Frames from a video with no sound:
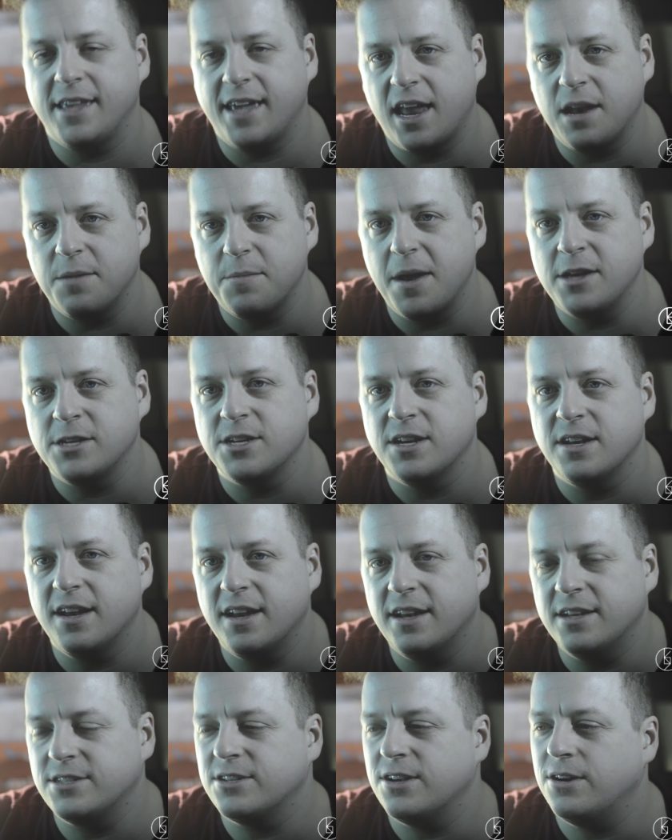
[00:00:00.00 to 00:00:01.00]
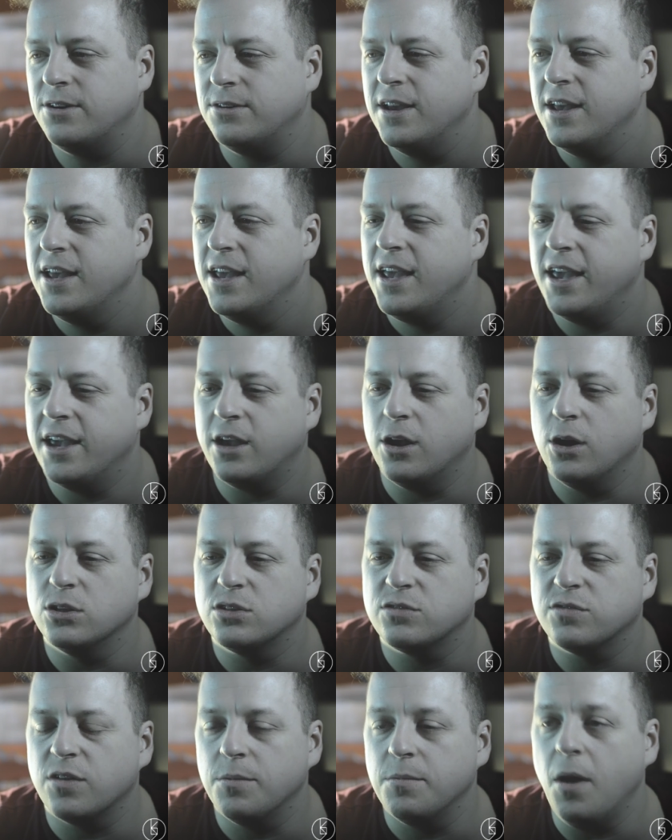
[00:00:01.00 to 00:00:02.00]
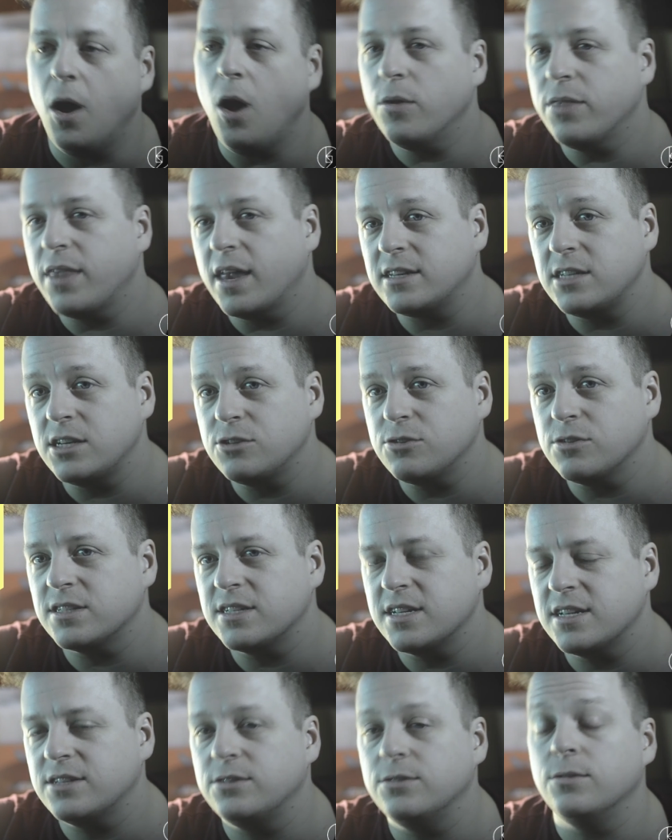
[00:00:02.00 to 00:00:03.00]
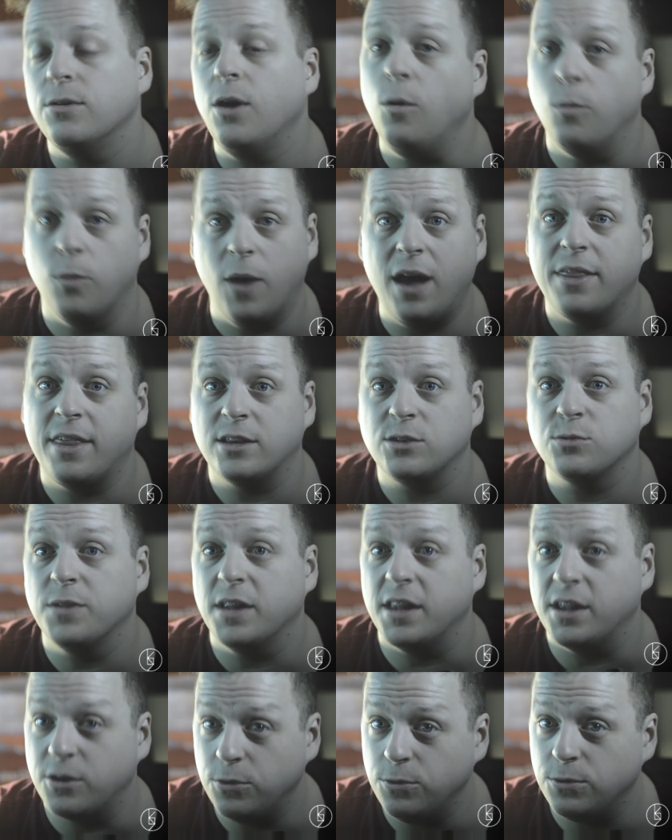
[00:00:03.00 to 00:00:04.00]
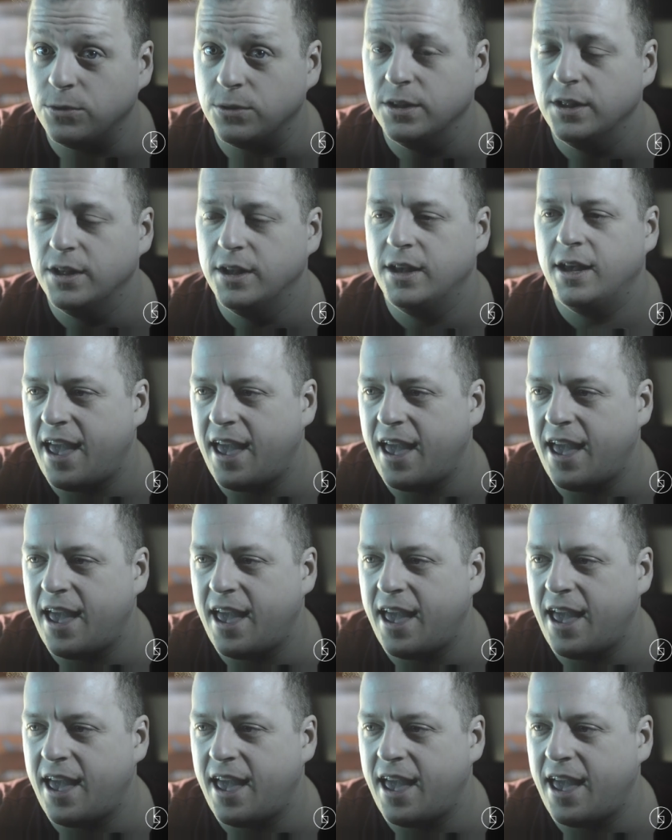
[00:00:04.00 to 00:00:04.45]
the animation. And so it goes from, oh, that's interesting to, oh, wow, that's really cool.